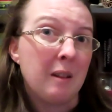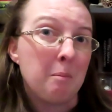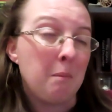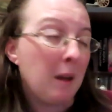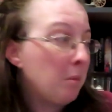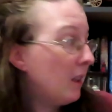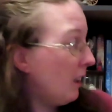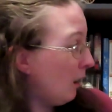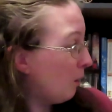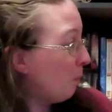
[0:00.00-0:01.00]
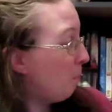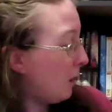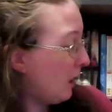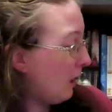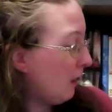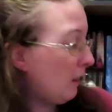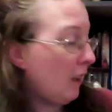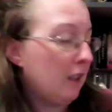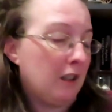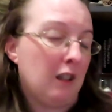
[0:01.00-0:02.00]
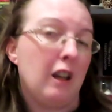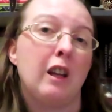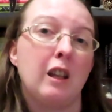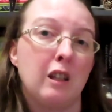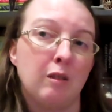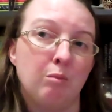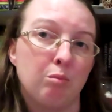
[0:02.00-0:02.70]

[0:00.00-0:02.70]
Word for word: Maybe it'll be like a